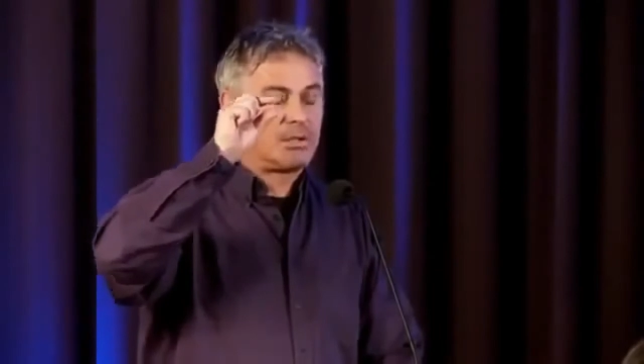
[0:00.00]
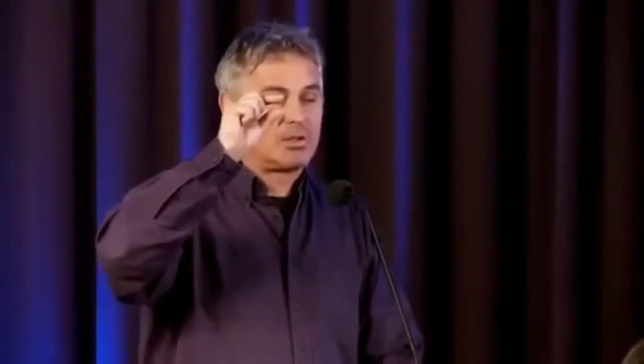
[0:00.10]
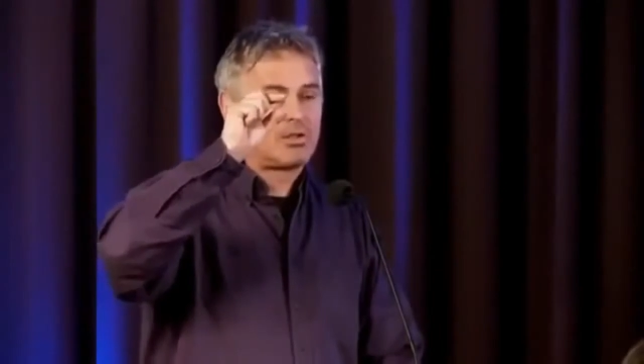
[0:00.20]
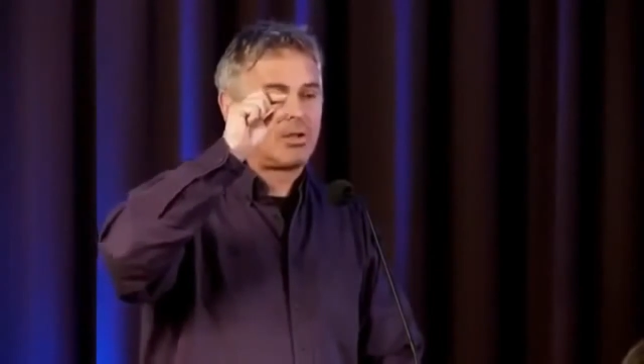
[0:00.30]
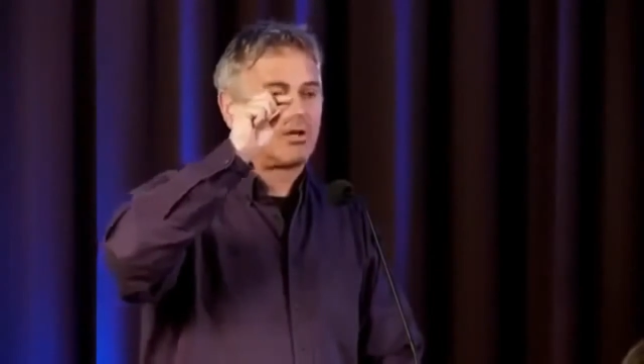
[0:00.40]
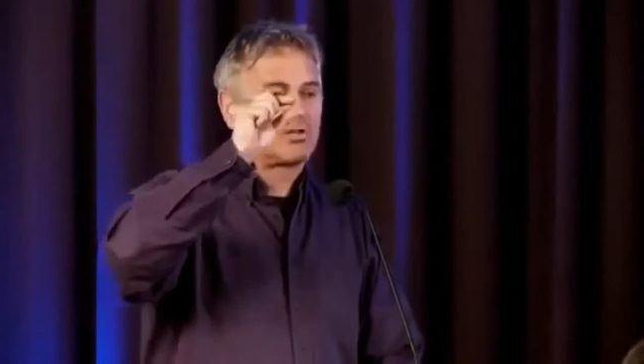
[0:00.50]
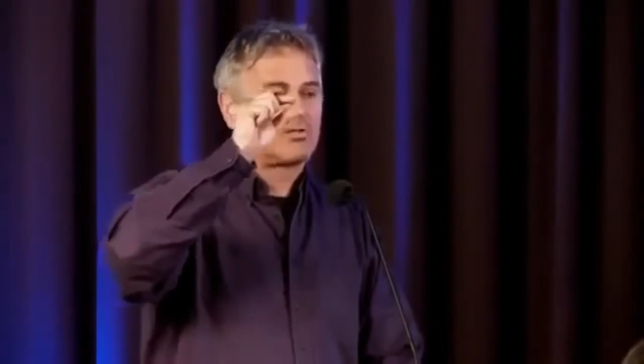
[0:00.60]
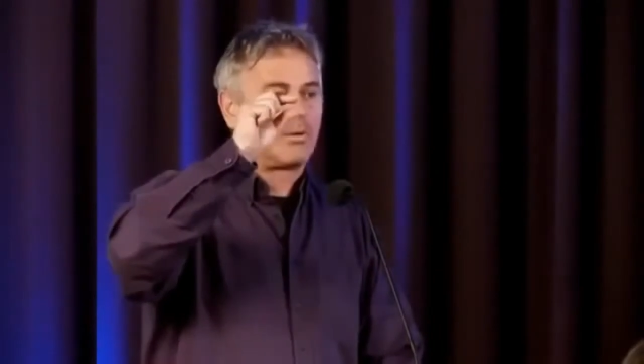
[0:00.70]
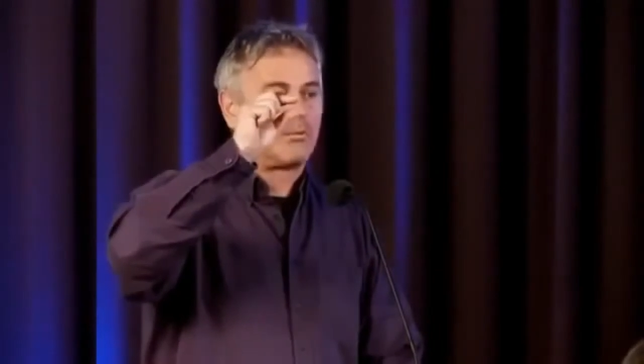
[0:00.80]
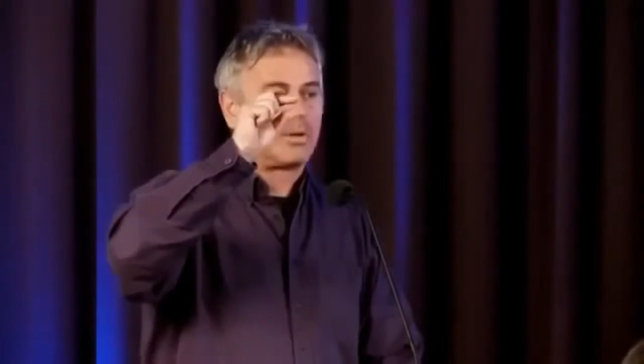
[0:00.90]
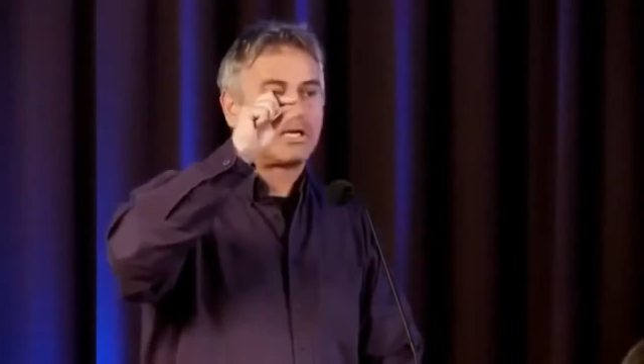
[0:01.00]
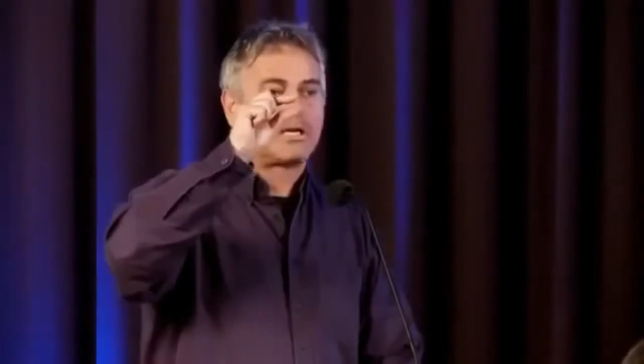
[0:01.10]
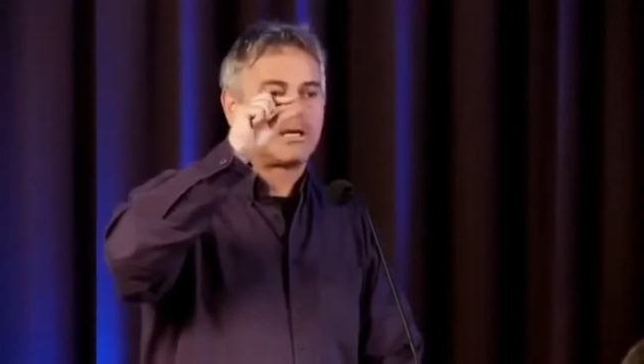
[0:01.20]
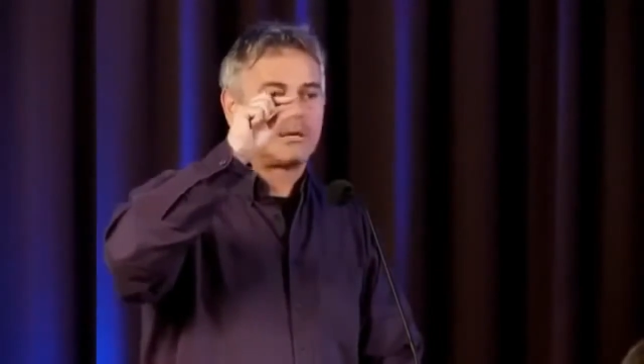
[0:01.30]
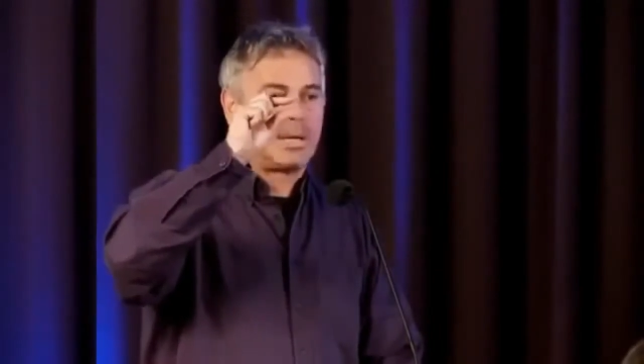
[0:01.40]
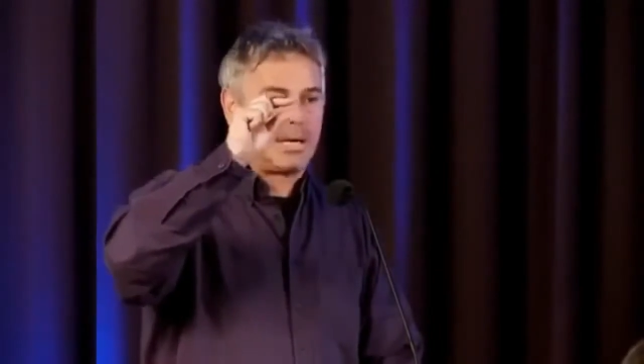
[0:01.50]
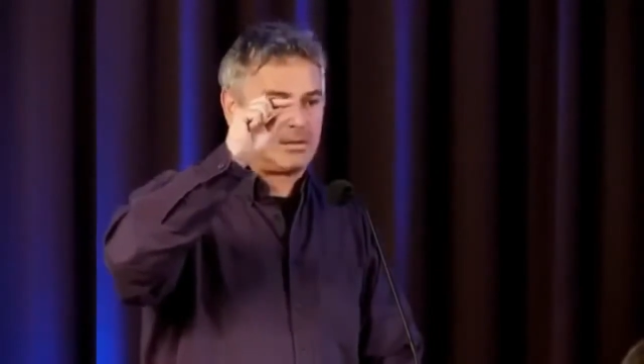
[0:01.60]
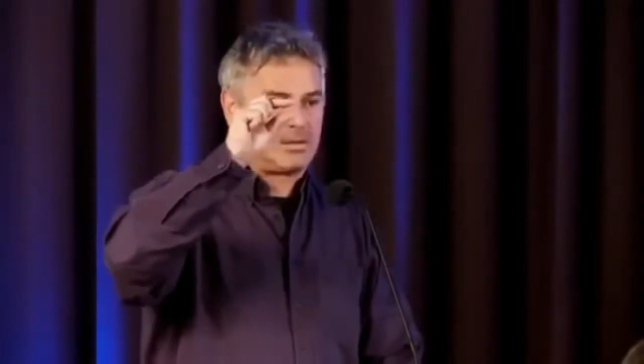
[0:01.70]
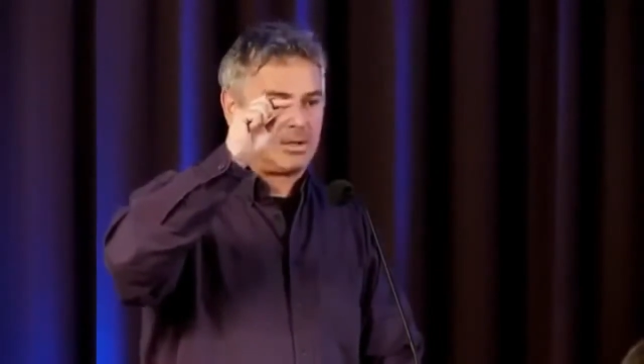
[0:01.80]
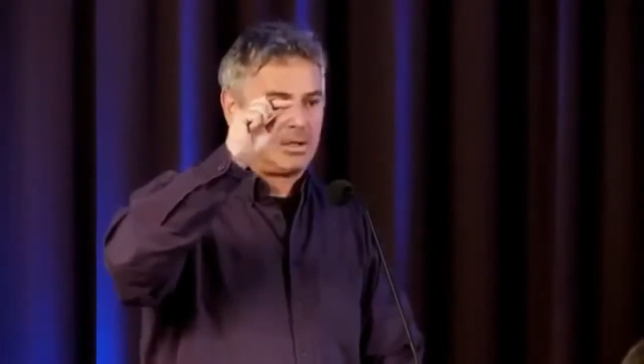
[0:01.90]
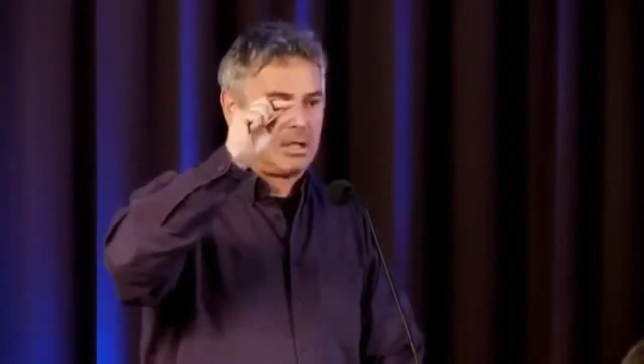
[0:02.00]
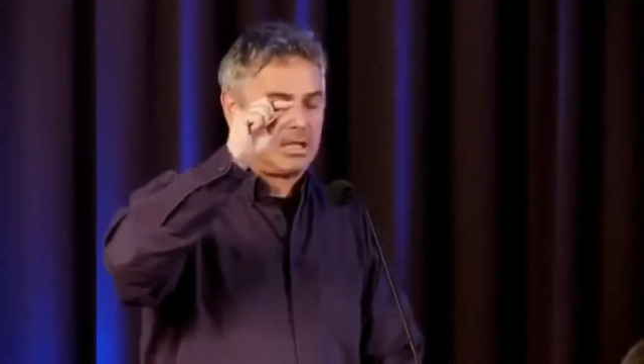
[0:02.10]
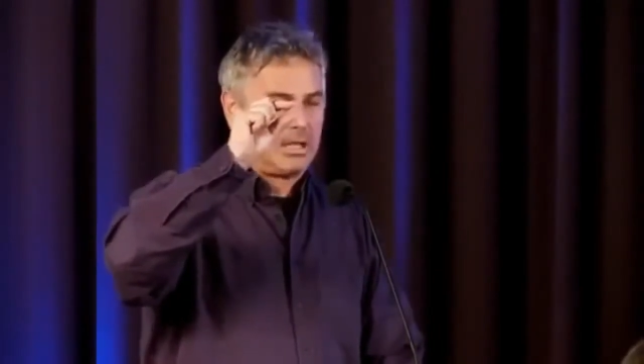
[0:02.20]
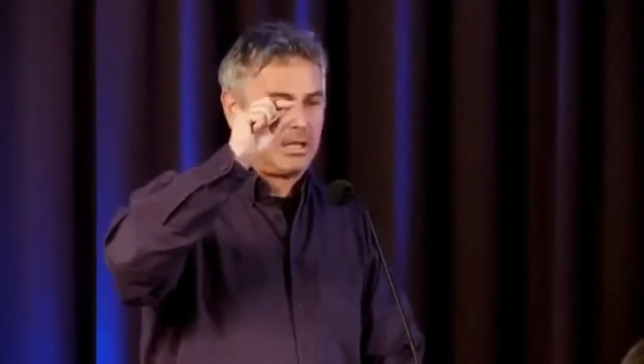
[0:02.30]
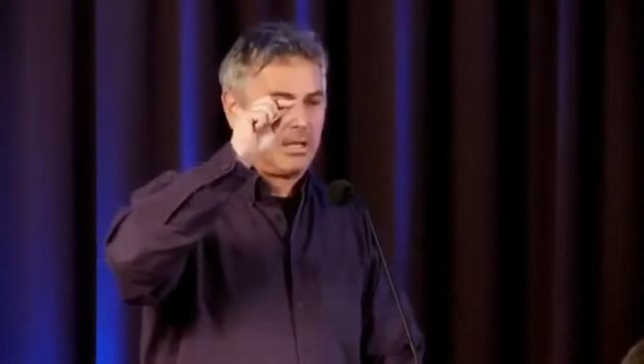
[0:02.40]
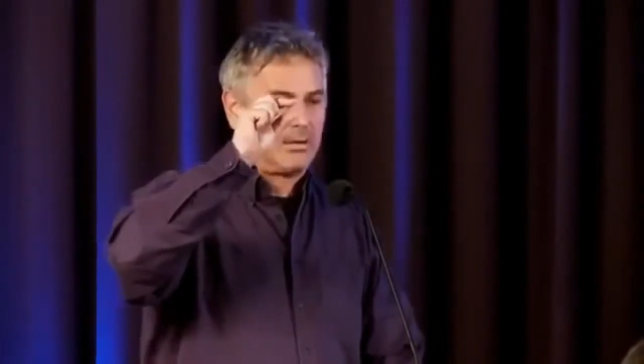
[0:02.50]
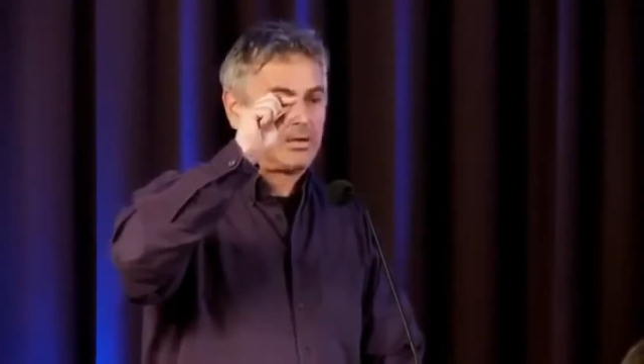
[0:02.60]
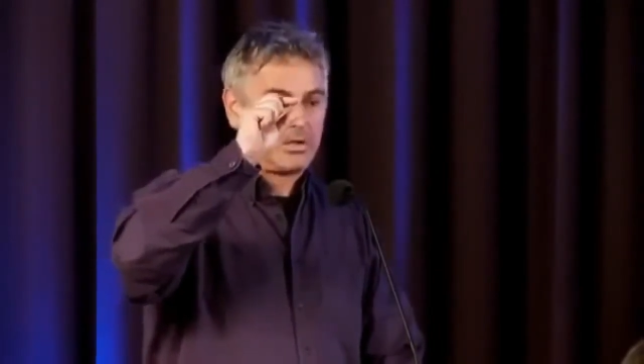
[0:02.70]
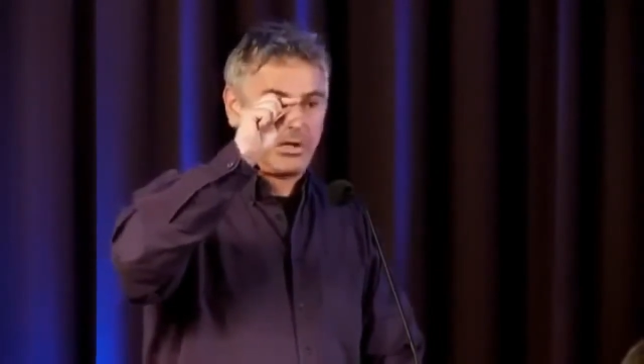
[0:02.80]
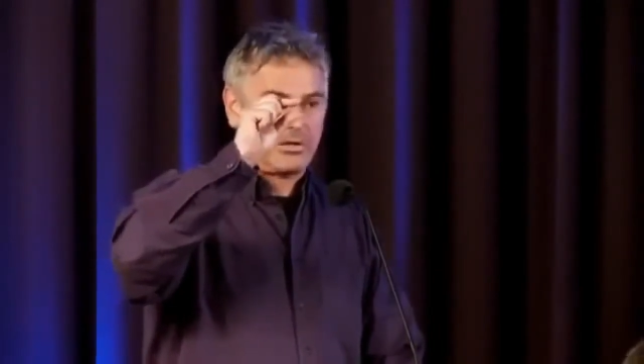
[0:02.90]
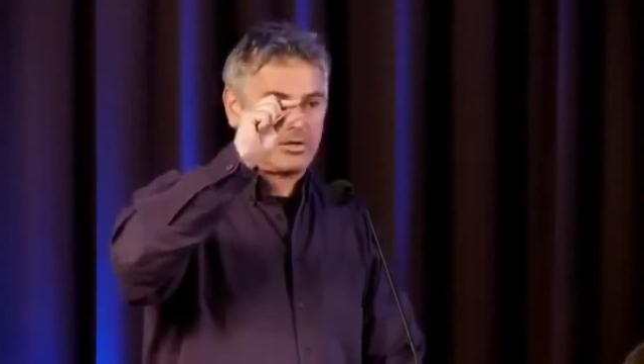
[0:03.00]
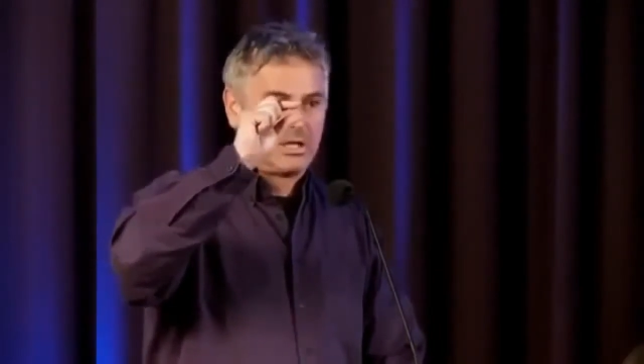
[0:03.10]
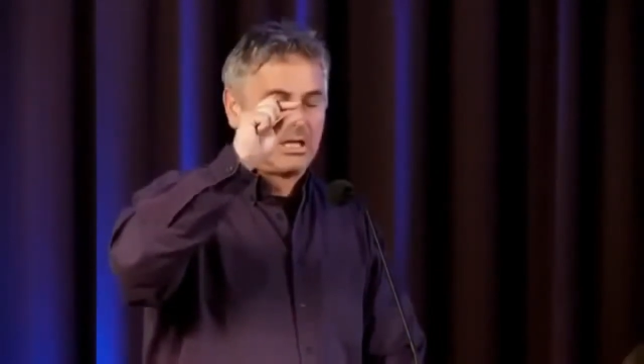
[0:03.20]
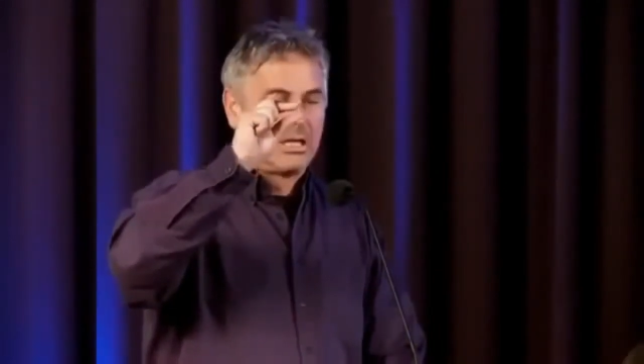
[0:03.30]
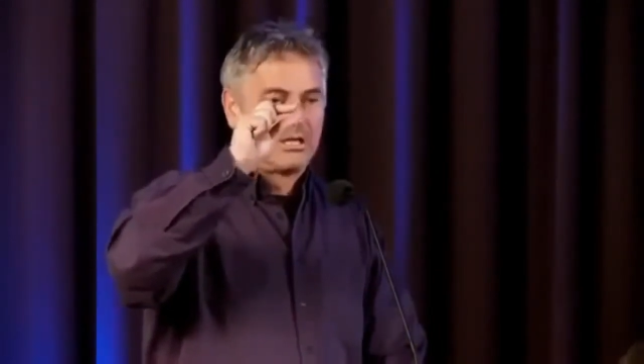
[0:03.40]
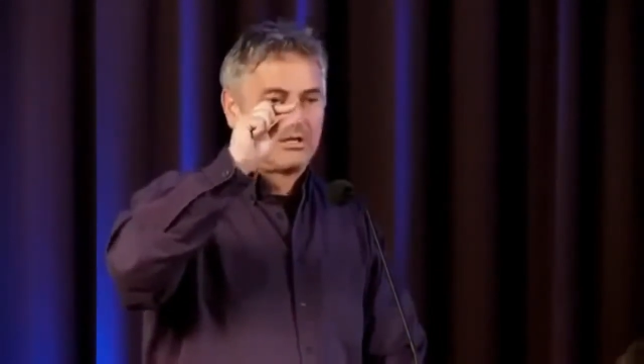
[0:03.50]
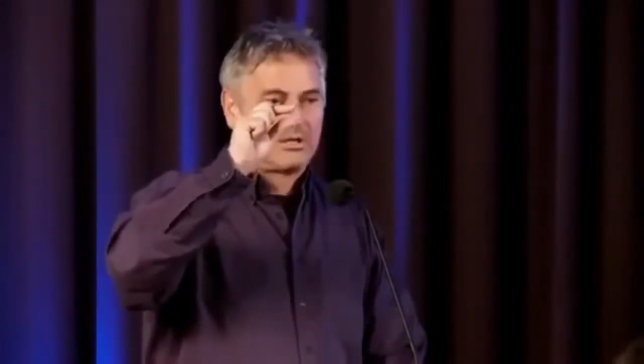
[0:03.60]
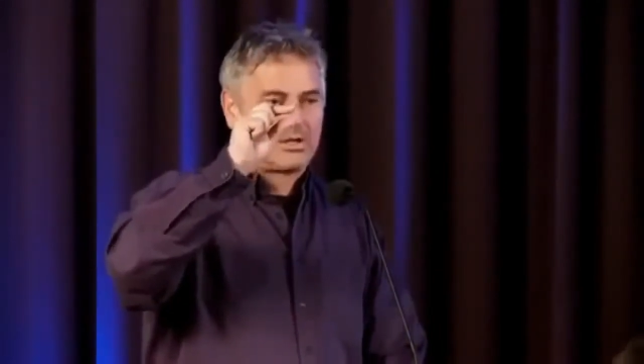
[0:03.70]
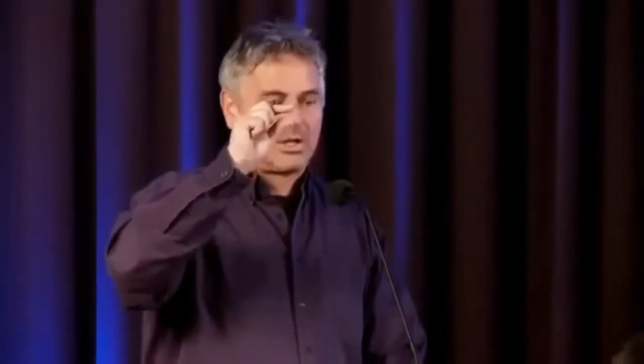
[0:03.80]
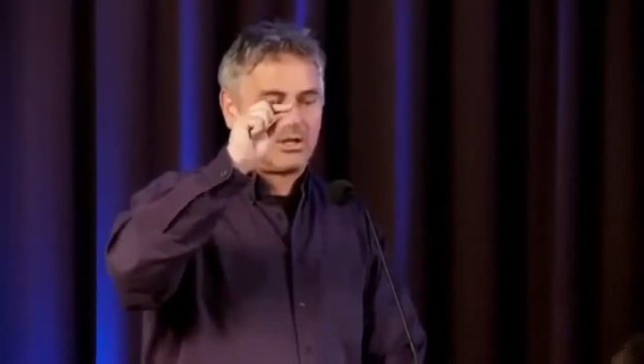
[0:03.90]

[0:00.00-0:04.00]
we're this close from bringing down the banks. Yes. This close. Yes.